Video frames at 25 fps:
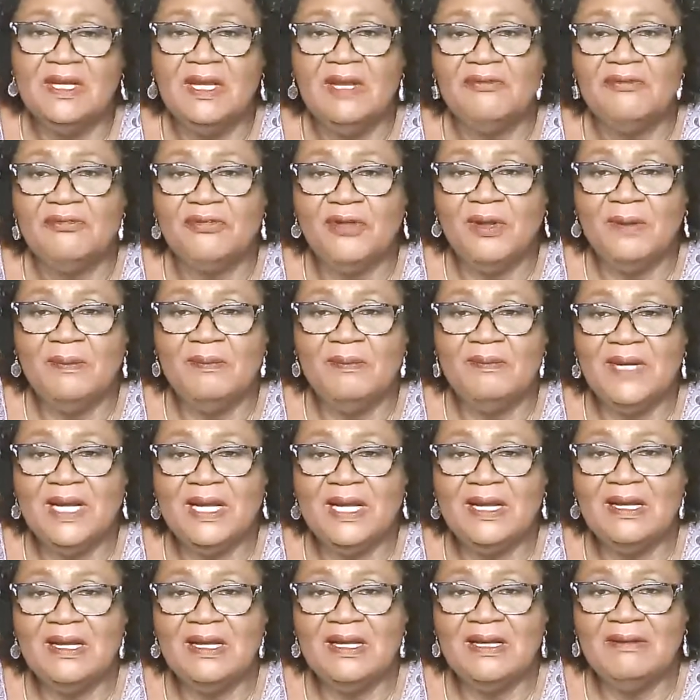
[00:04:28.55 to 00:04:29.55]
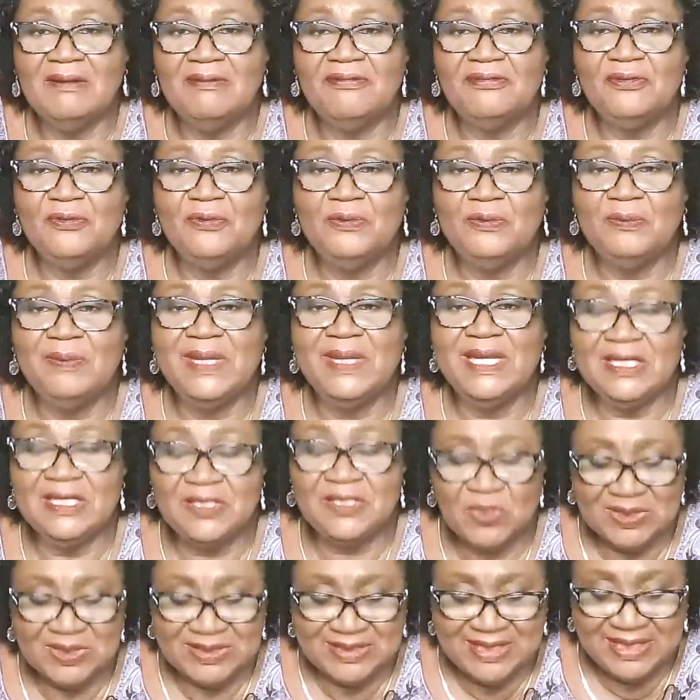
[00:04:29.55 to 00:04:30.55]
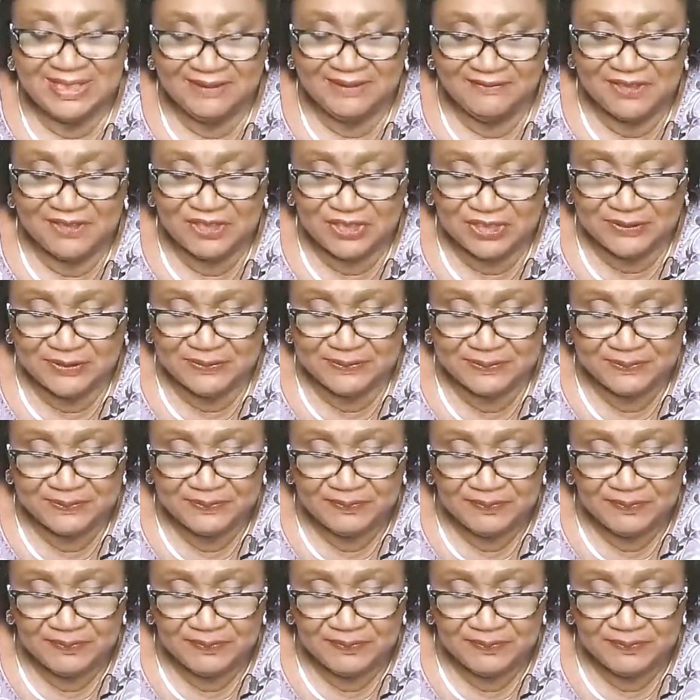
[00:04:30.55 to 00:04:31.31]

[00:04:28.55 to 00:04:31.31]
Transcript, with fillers: from uh, a few minutes on television.